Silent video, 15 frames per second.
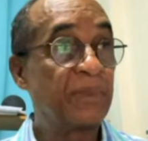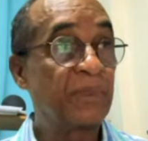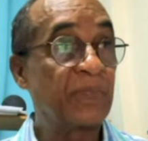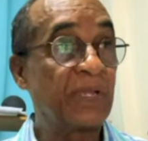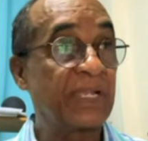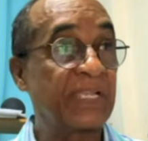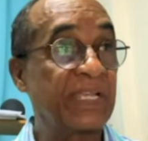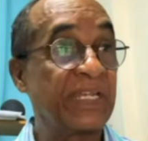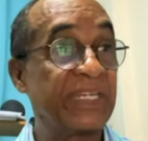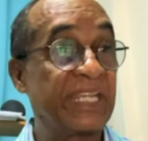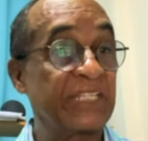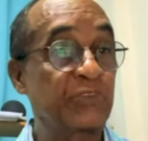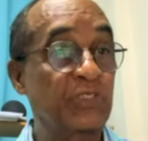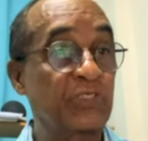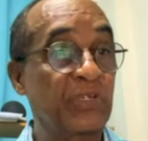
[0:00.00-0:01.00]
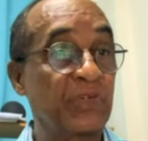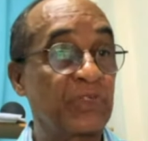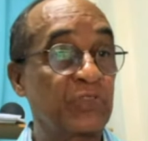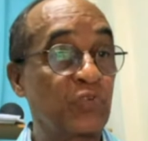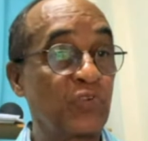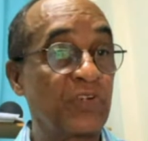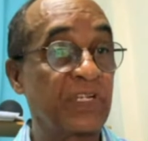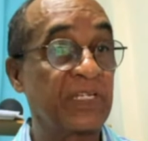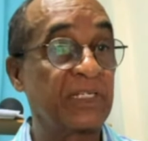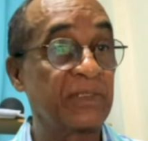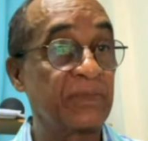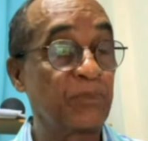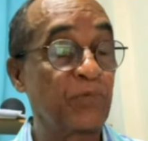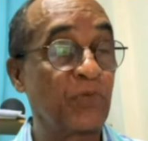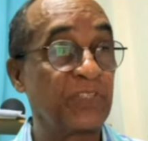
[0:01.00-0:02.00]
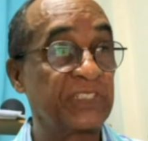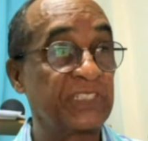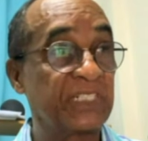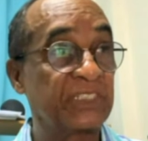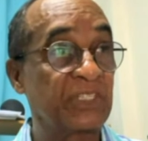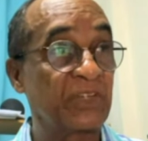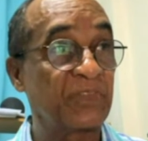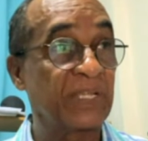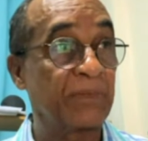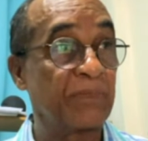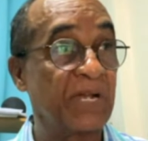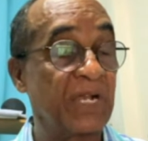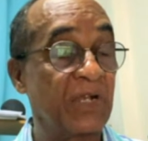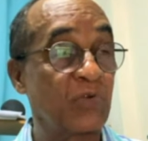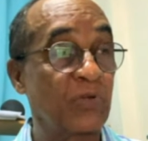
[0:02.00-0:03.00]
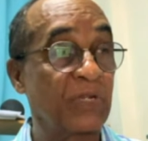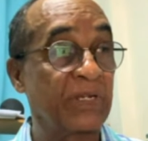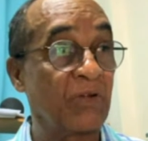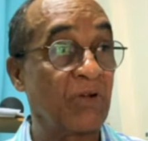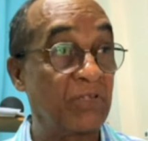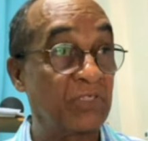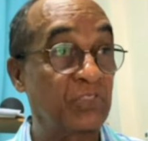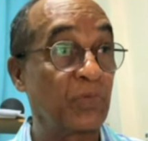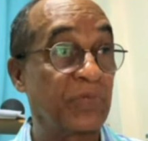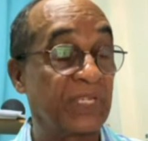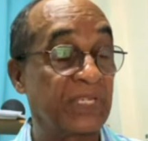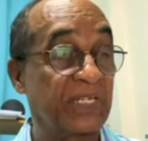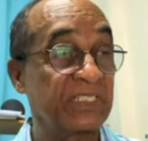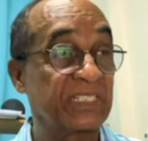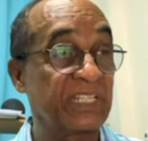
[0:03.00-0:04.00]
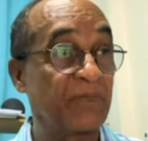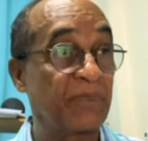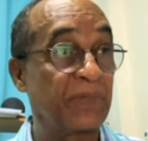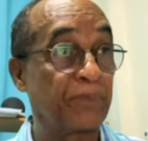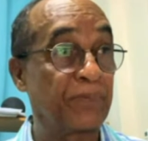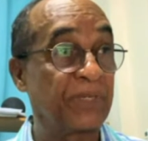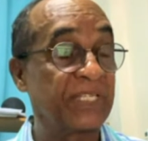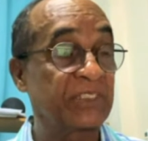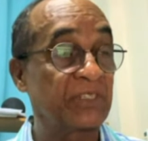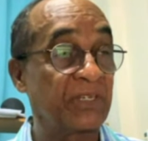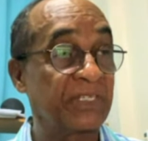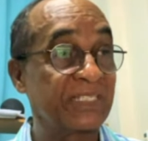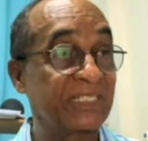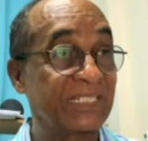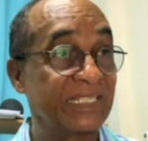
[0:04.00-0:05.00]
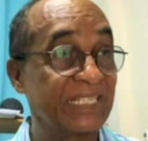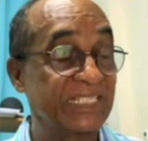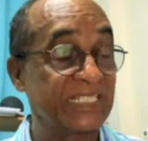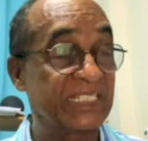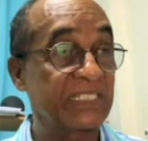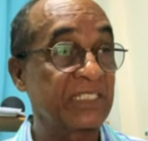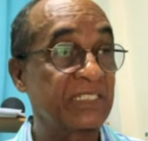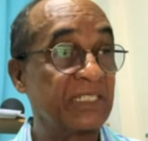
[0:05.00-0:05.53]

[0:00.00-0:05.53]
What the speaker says: again, the extraterritorial provisions of the embargo, and also because they have been placed on this list